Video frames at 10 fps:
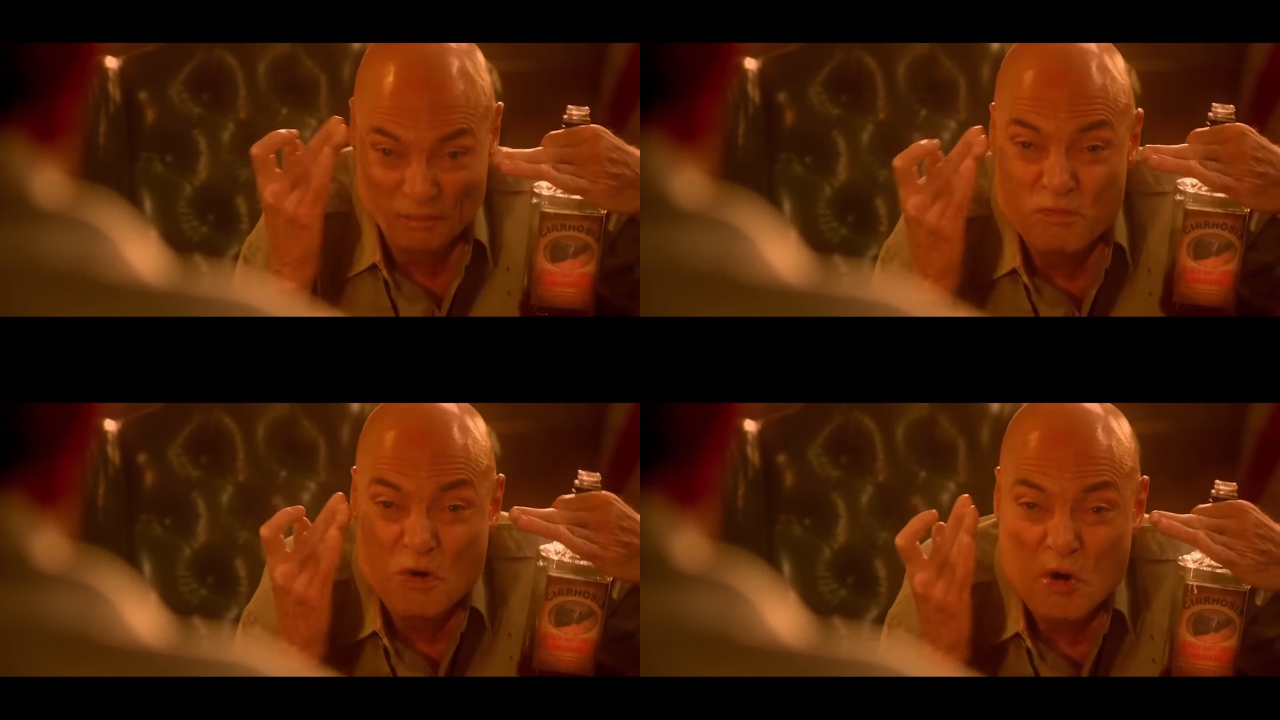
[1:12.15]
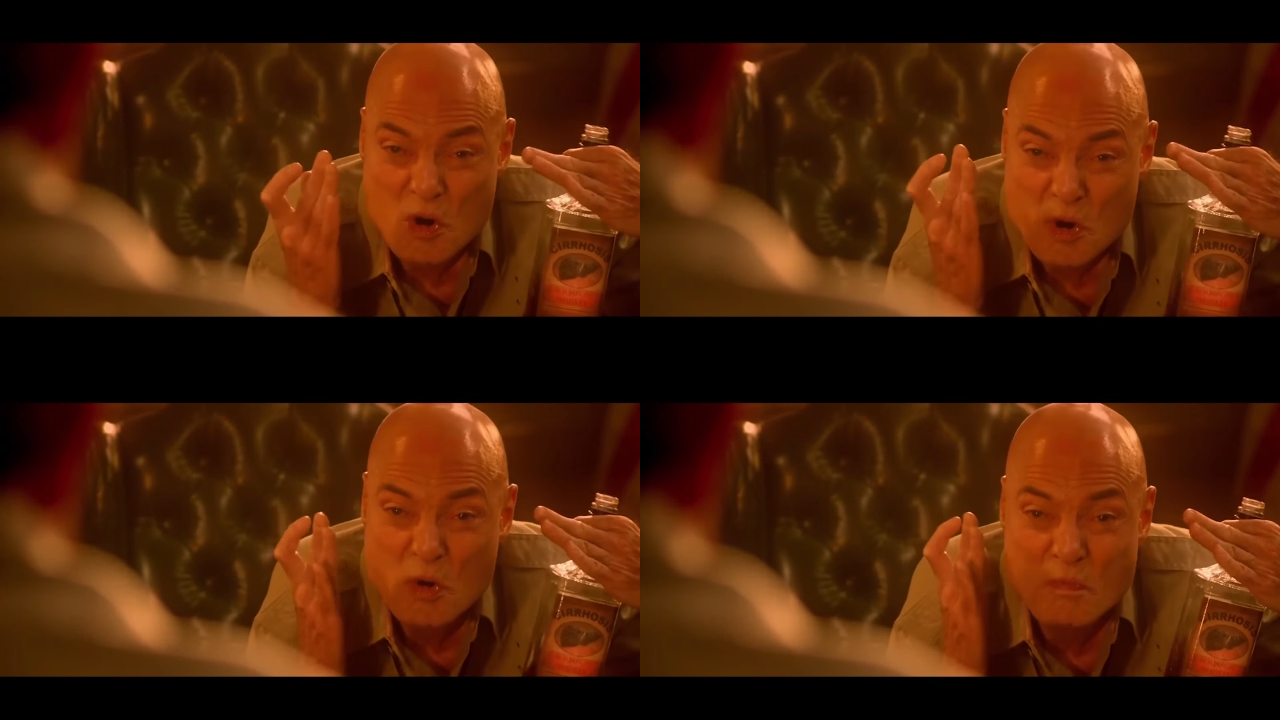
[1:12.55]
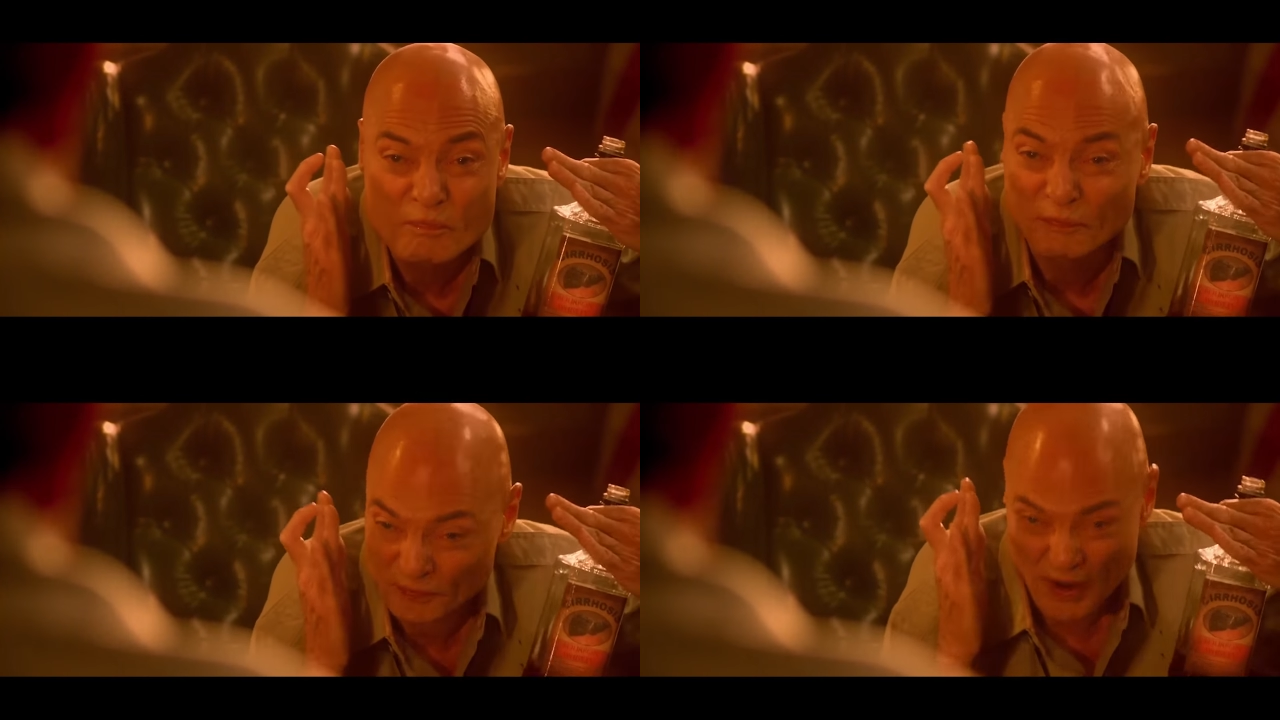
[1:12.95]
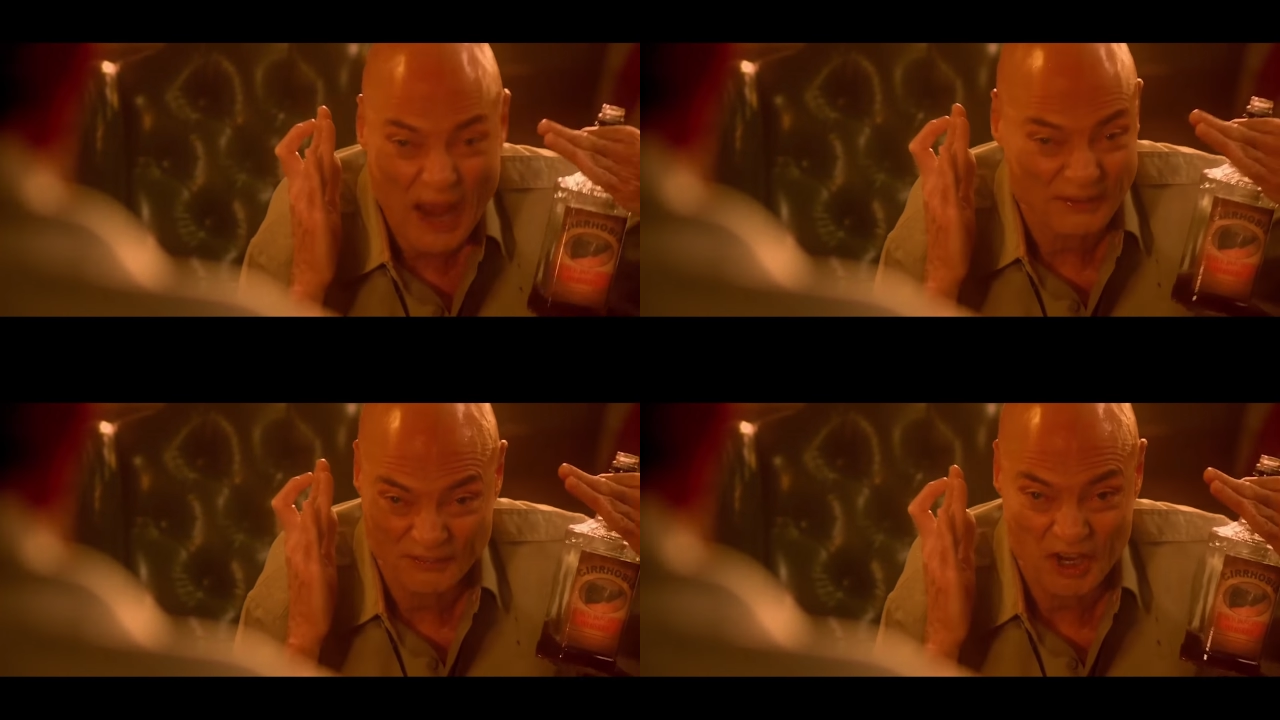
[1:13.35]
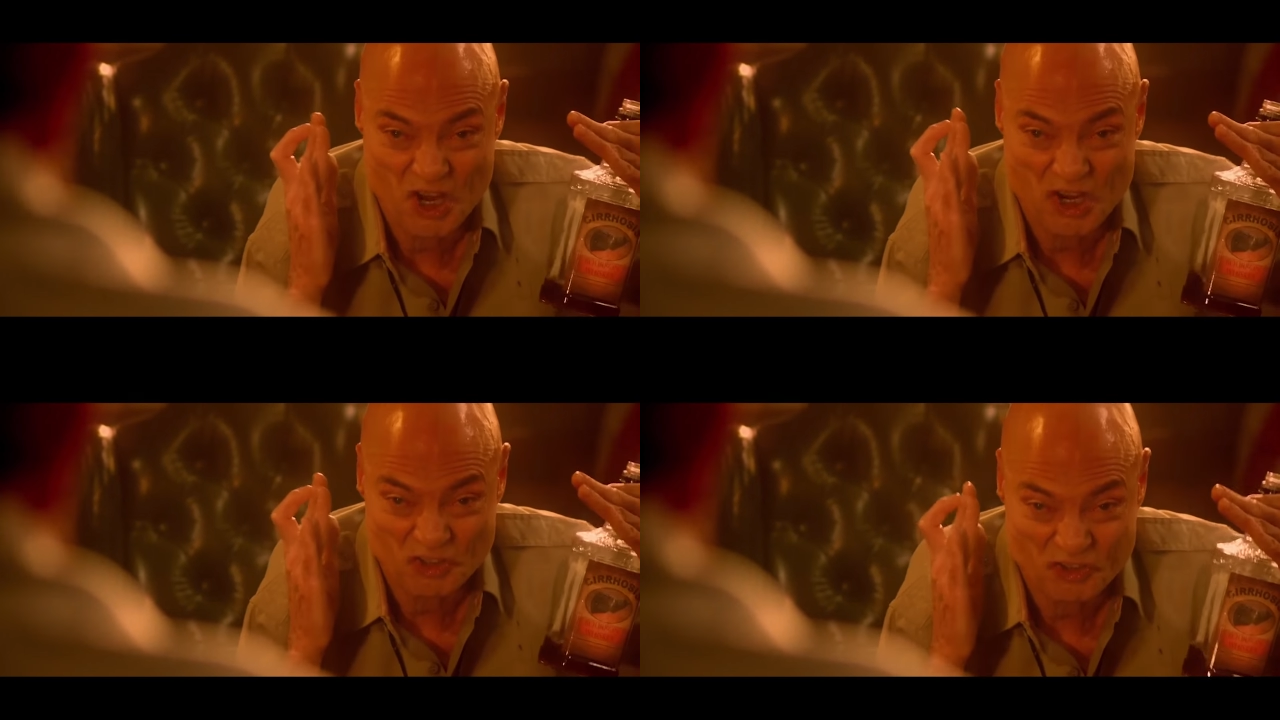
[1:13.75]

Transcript: You barely understood what he was saying